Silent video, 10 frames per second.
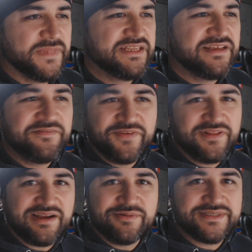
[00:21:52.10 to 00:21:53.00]
It didn't
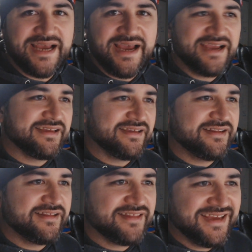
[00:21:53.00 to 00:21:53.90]
feel like I was hacking
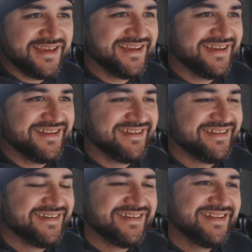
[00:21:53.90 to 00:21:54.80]
anything. It
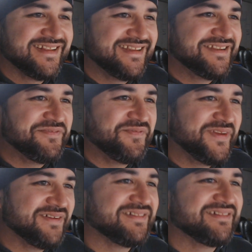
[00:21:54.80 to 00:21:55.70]
didn't
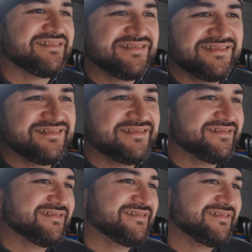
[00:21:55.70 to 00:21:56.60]
feel
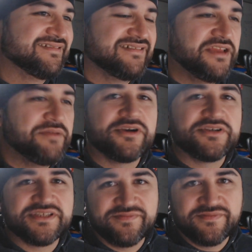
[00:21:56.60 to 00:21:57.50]

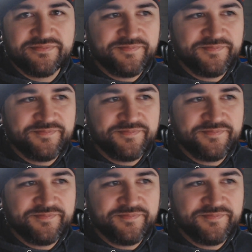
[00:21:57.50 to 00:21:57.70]
immersive.